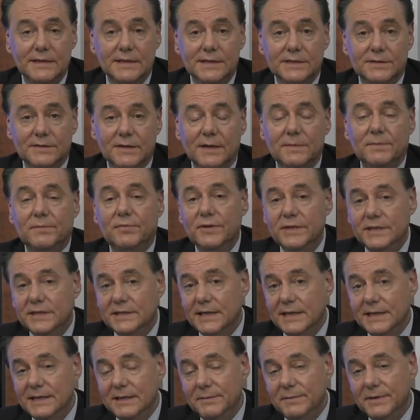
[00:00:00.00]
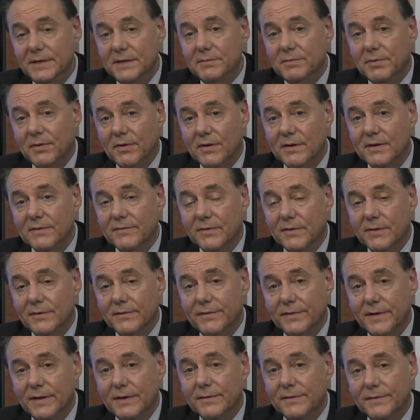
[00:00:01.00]
So I appreciate you being part of our
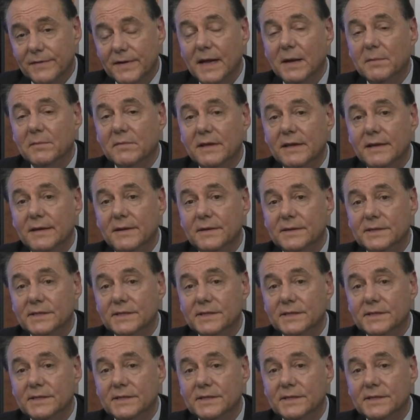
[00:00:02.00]
fair family,